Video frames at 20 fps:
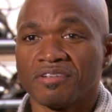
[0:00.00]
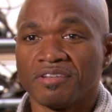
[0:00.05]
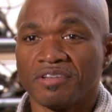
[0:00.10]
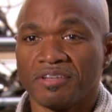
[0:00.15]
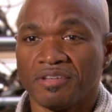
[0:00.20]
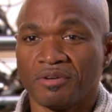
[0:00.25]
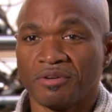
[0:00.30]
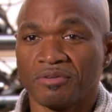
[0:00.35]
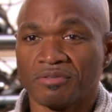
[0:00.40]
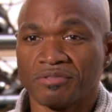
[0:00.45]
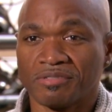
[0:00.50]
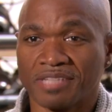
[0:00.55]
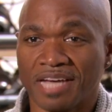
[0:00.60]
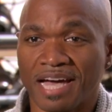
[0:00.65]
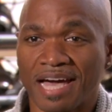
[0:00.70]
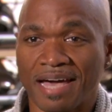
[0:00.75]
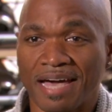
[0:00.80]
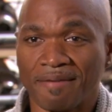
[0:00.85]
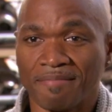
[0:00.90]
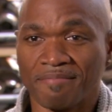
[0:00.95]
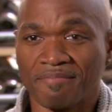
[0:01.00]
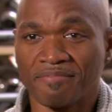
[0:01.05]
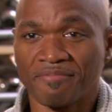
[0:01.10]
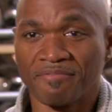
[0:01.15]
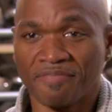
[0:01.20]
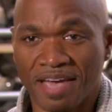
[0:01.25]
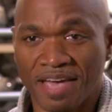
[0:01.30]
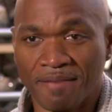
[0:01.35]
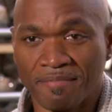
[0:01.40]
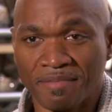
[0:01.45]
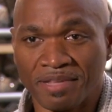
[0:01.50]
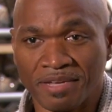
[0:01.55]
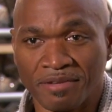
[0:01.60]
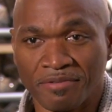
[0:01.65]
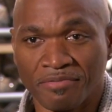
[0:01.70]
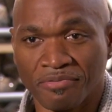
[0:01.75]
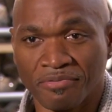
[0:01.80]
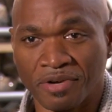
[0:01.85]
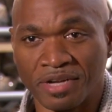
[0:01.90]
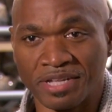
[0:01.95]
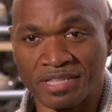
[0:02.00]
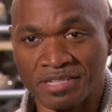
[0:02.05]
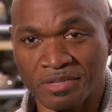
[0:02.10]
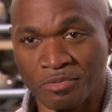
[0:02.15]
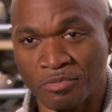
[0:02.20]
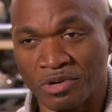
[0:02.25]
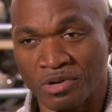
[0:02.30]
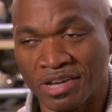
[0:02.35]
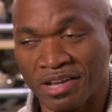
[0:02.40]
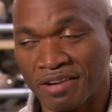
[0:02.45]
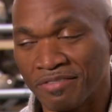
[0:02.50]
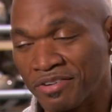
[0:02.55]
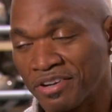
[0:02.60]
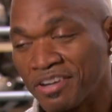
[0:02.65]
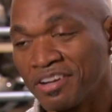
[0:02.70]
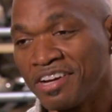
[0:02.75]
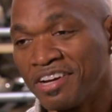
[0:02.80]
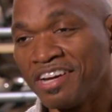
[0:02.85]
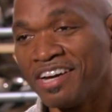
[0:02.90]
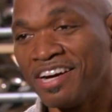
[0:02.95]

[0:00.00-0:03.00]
you know, time, family and friends and whatever,